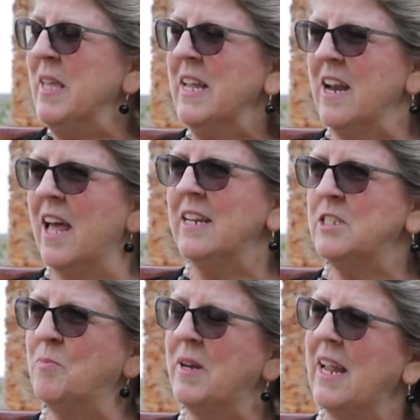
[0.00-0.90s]
being
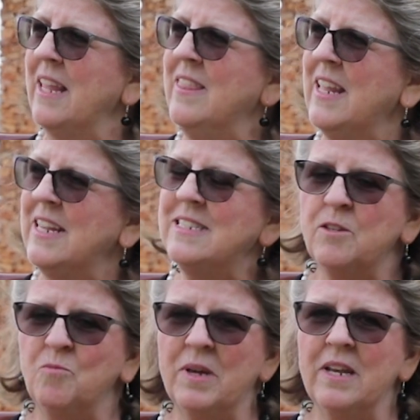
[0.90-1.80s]
honest, and then I
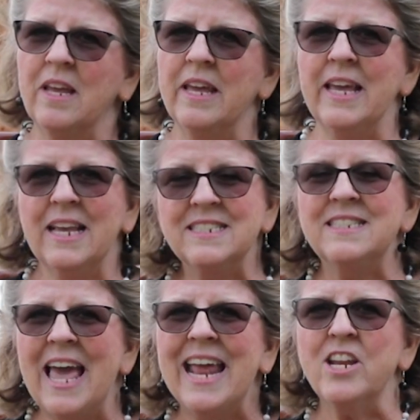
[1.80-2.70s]
said, but
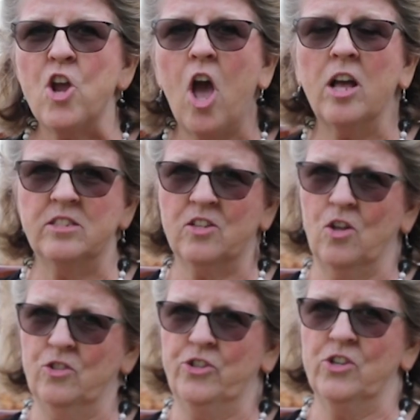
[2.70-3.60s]
is that God's
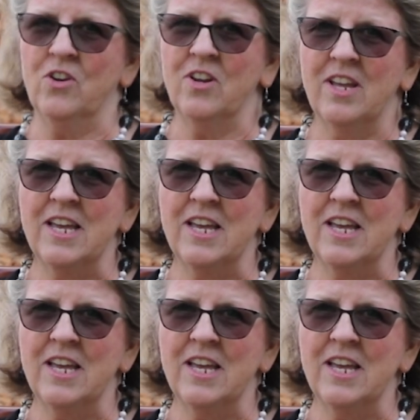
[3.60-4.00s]
culture?